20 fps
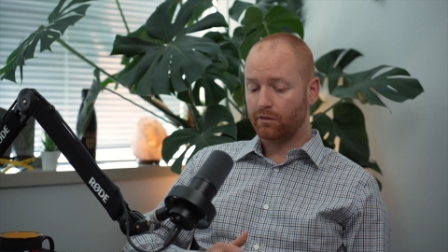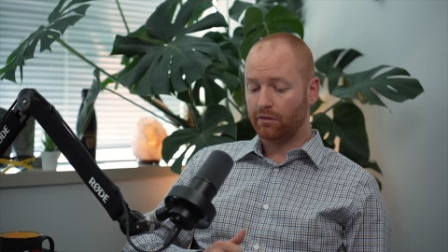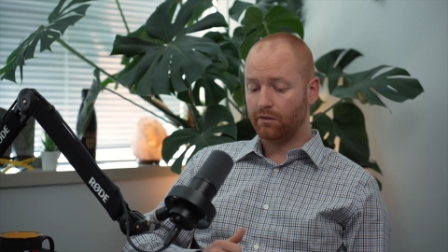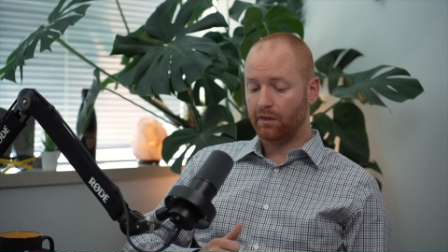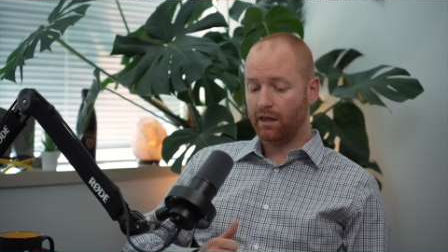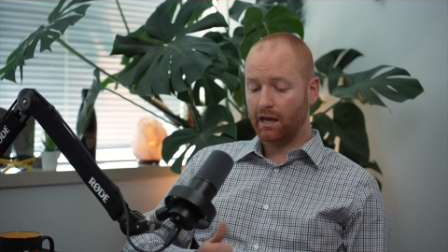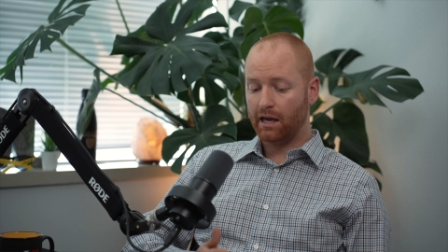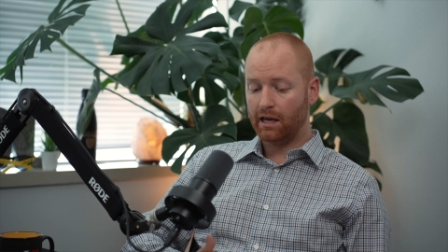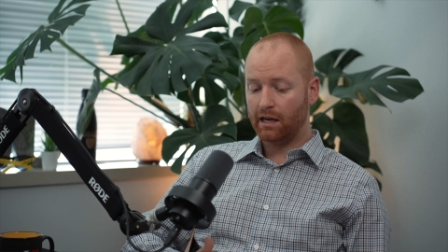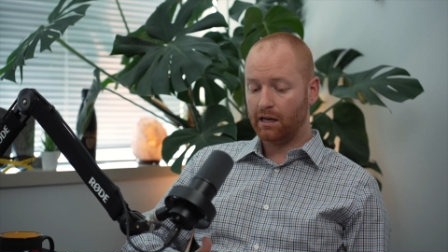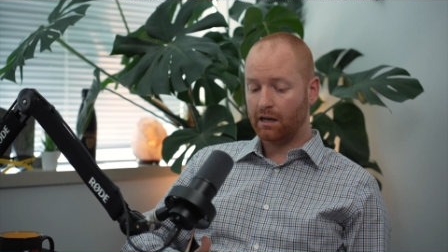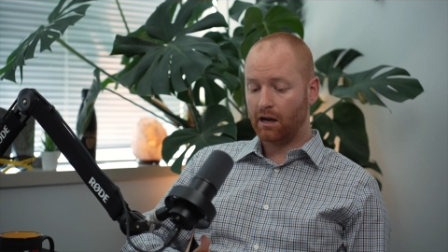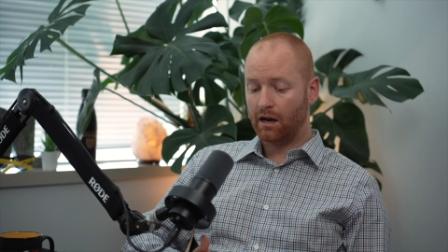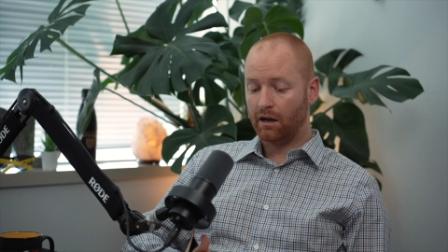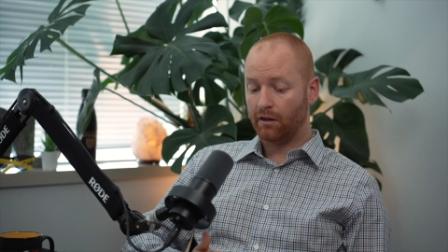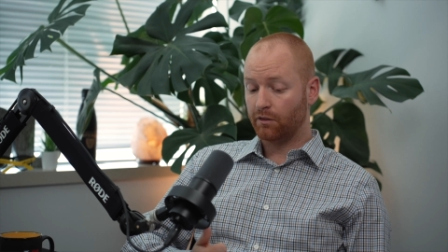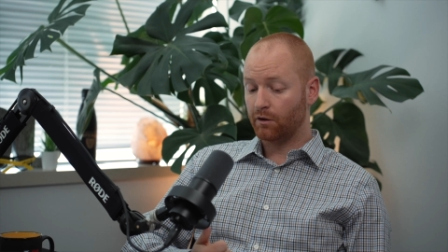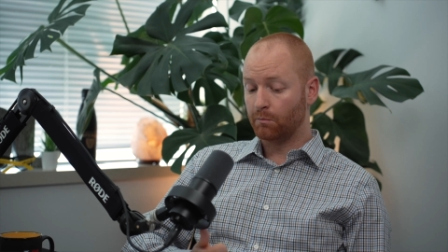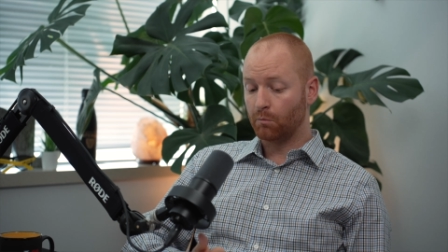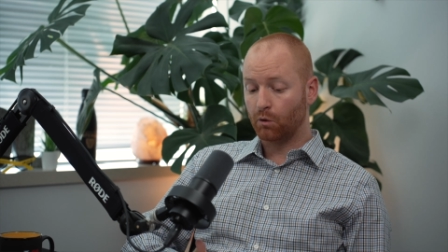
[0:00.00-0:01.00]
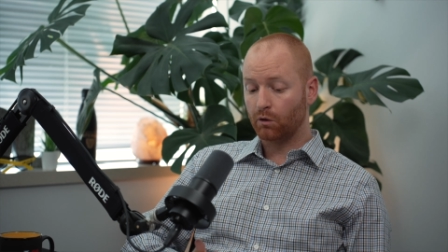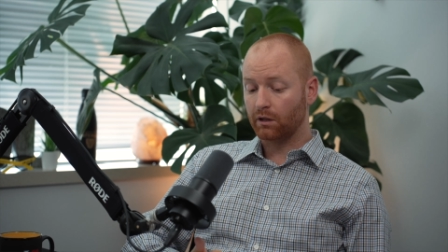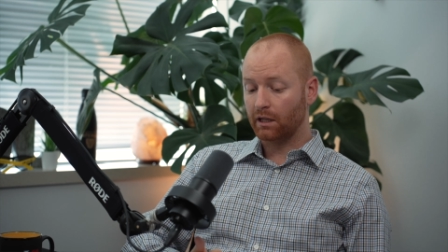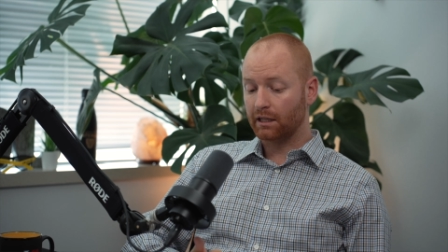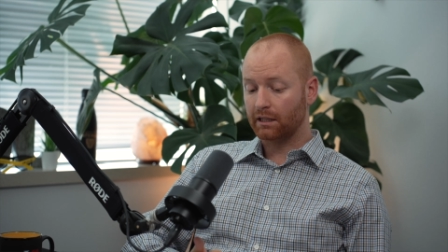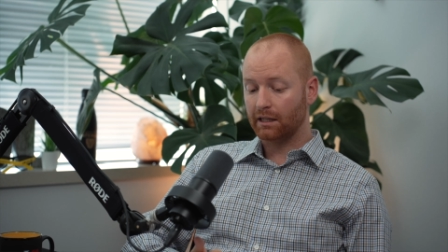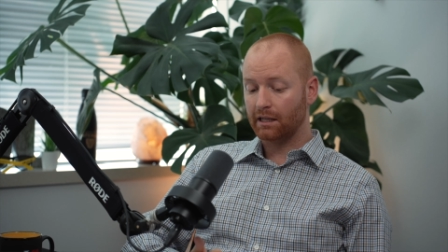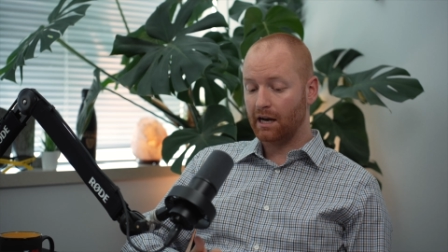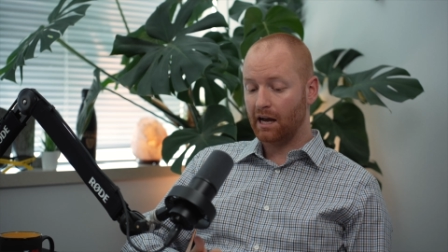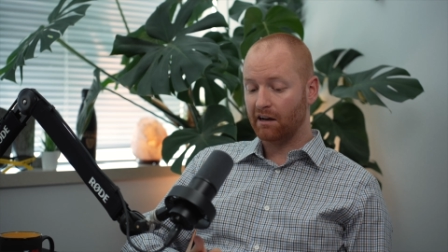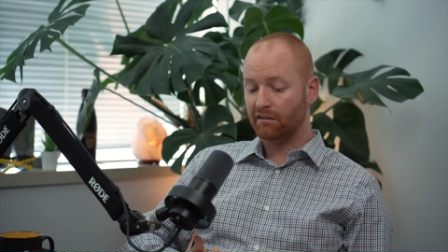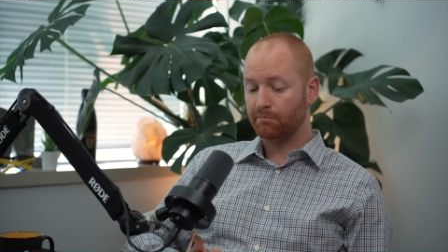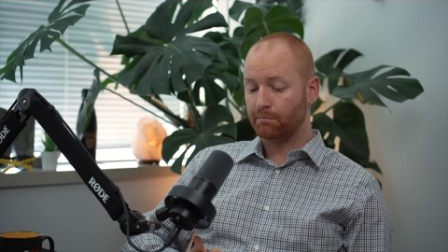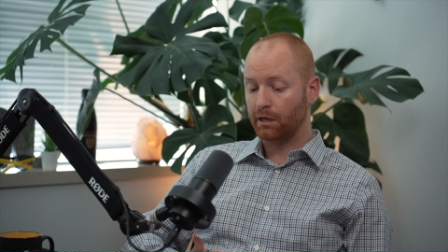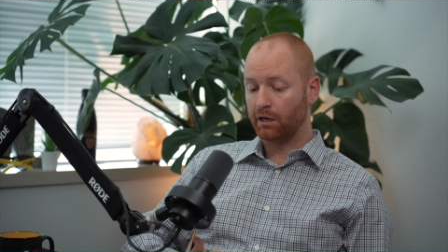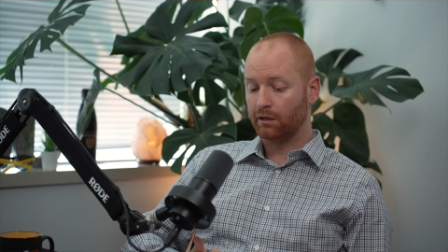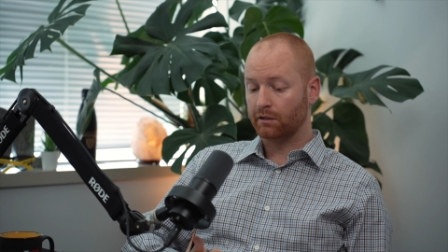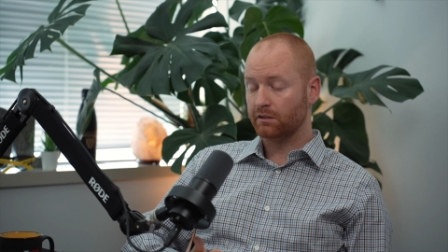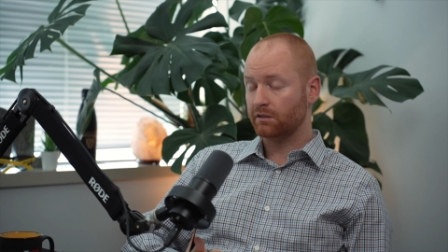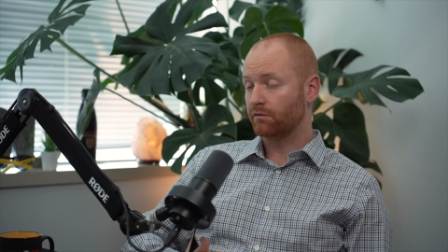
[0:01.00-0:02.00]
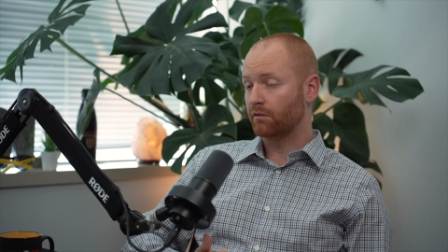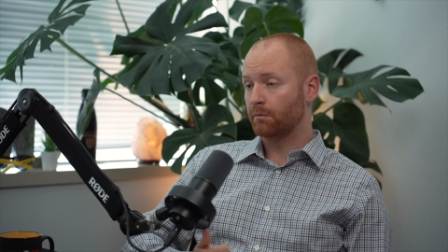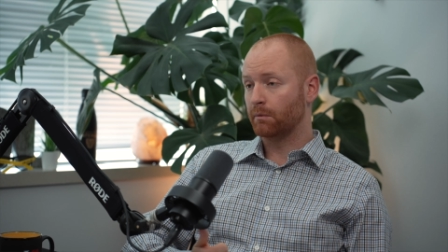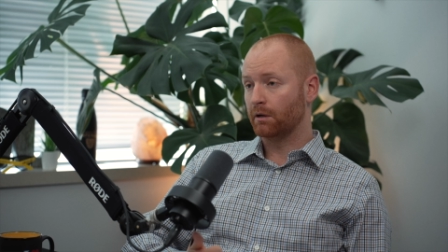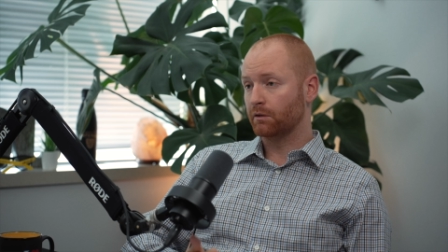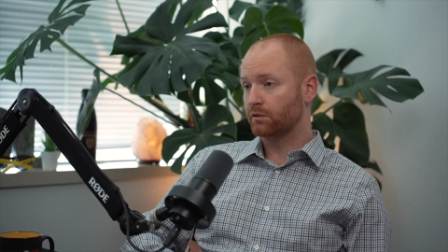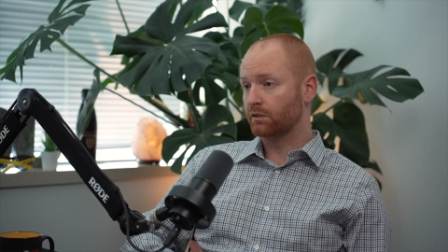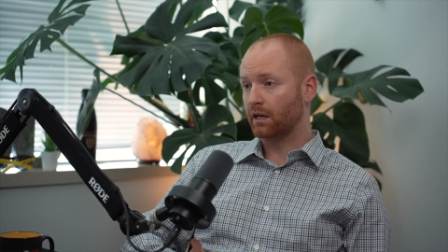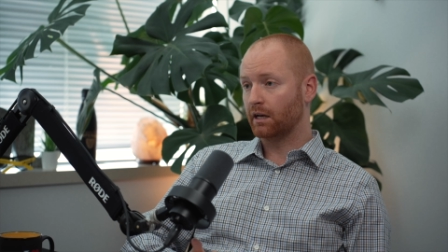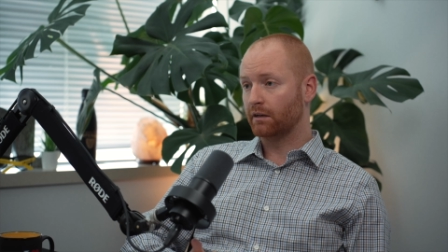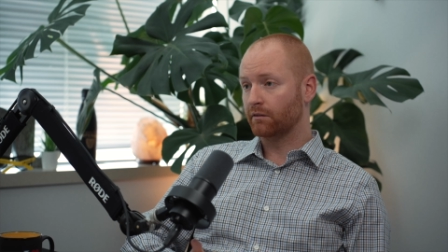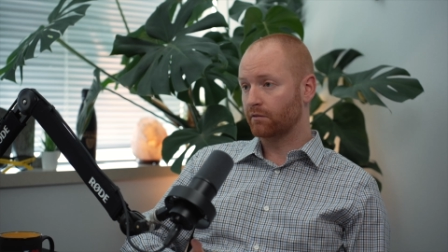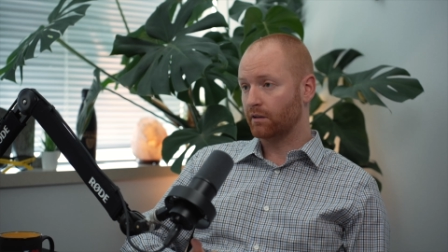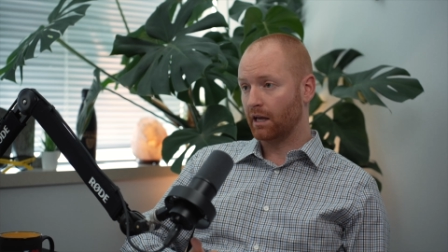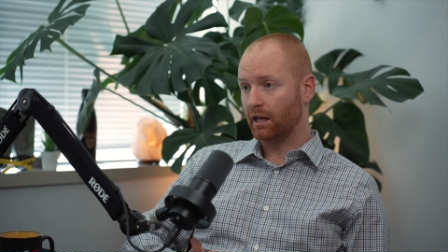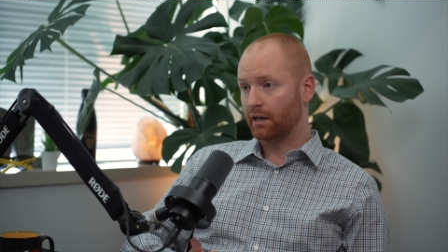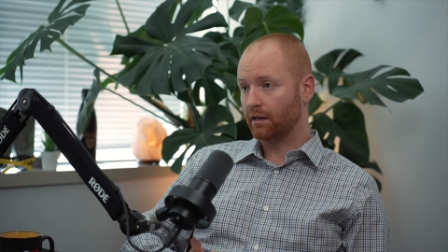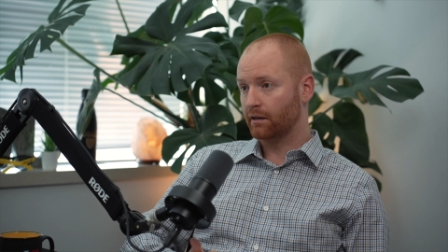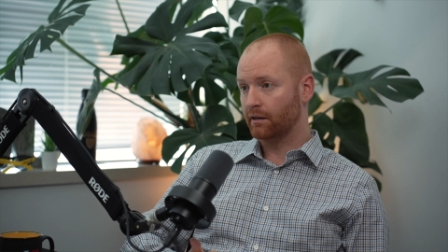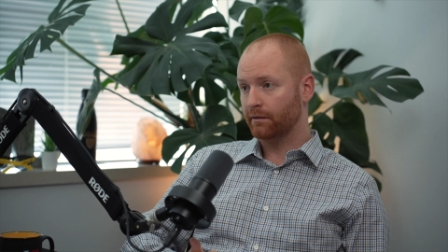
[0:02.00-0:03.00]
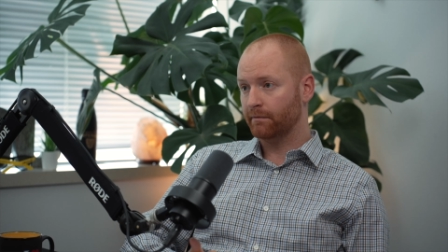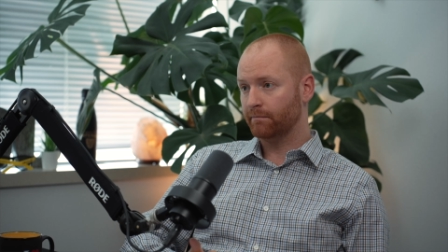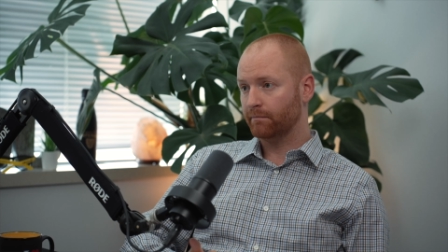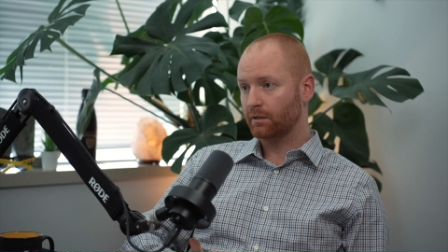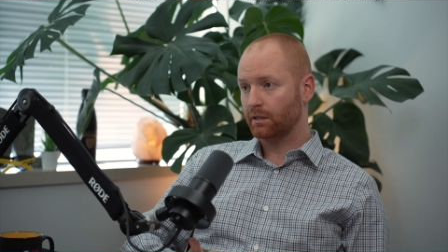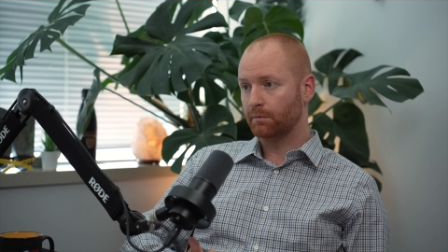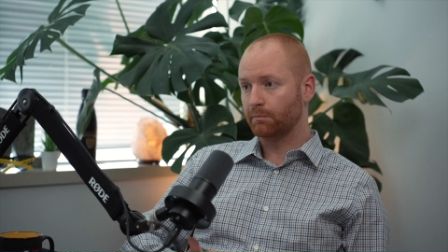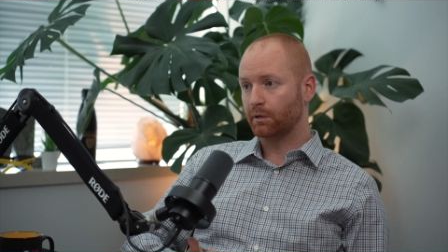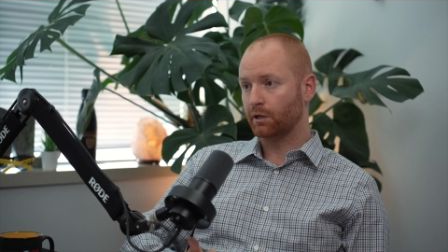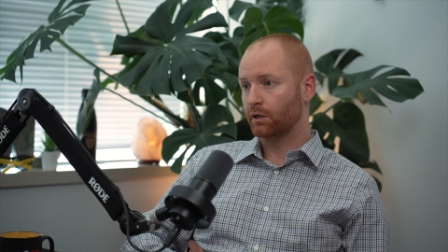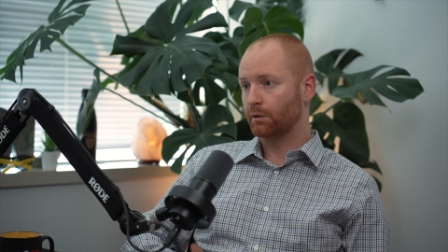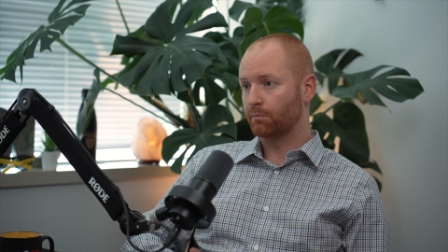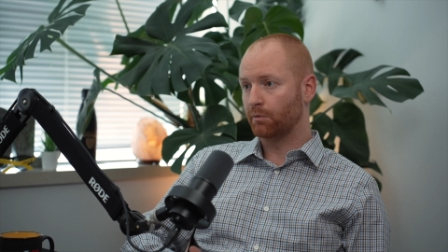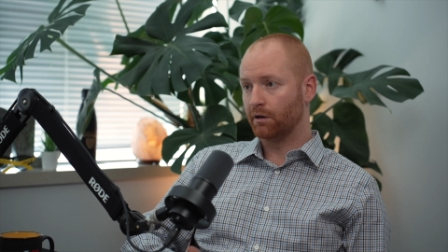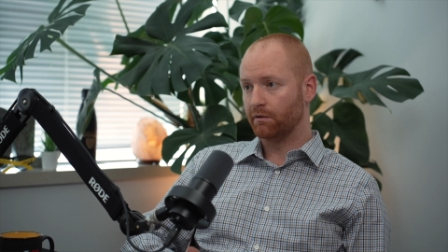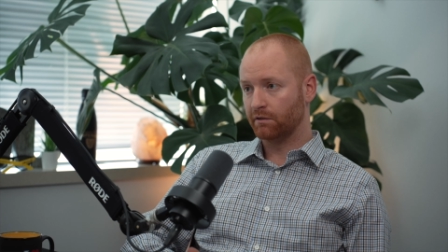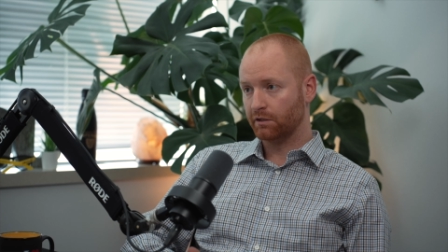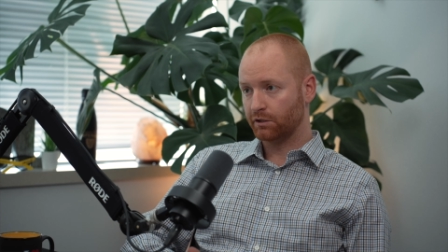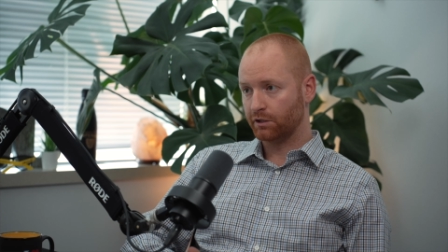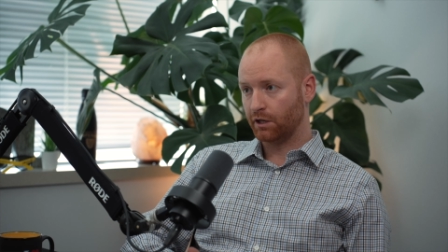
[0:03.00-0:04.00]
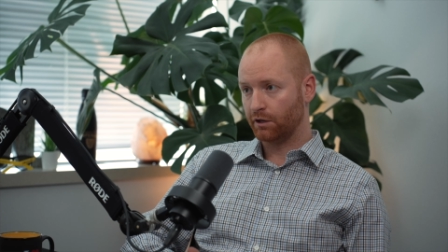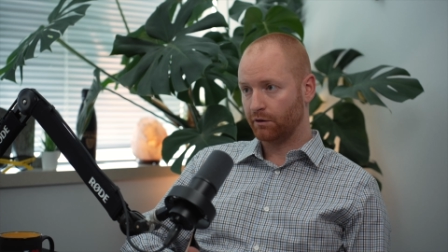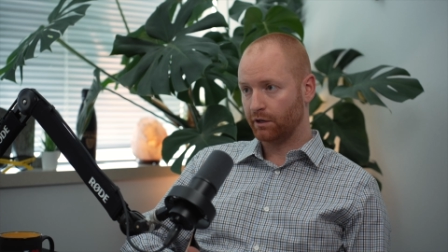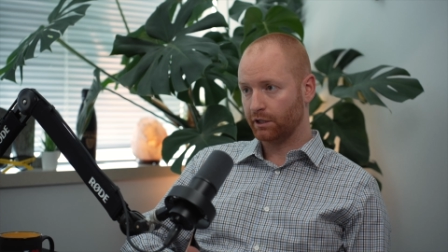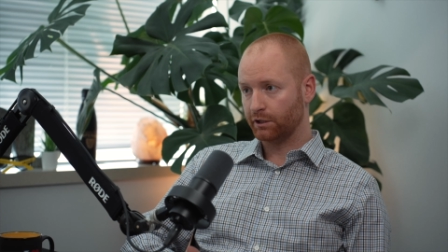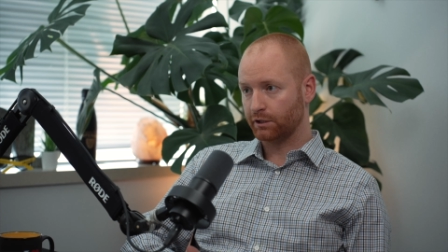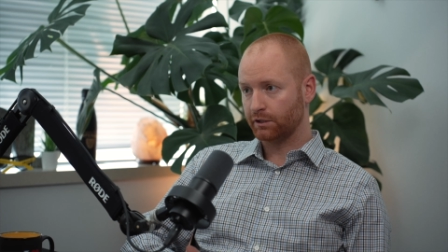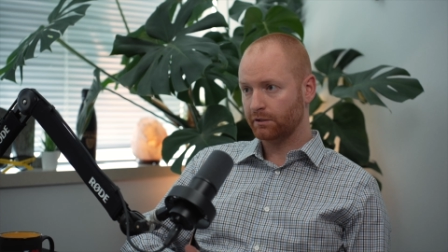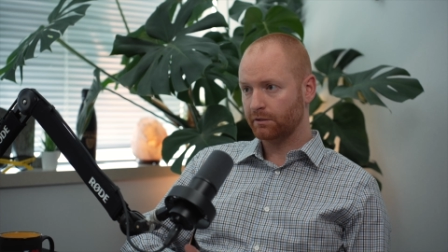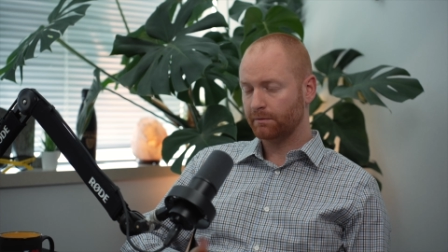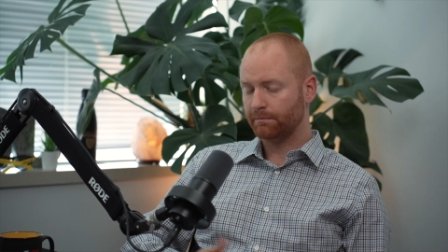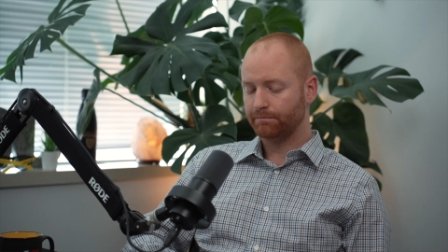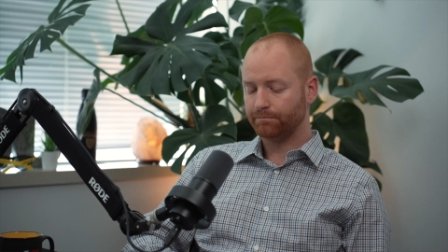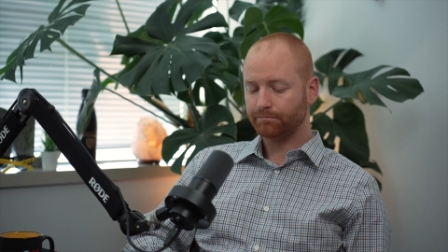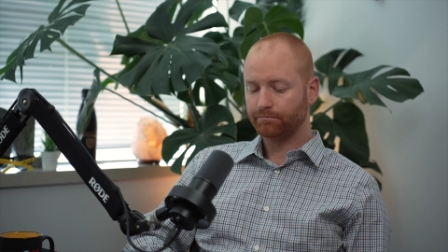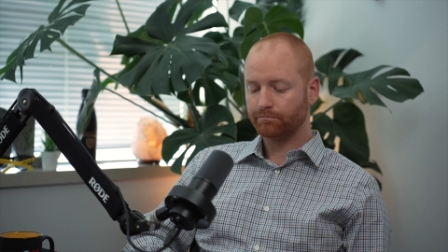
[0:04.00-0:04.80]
they're more likely to have parents from outside of Canada compared to previous generations.